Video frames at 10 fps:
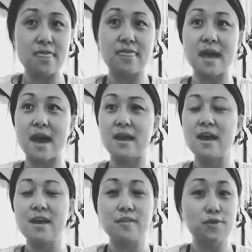that
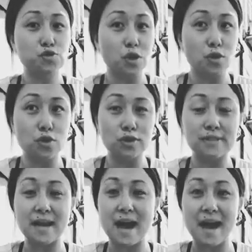the struggles
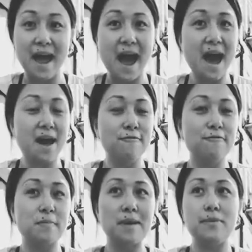that I
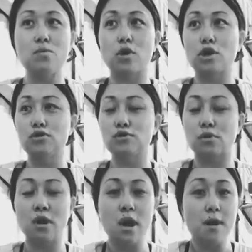have may be worse or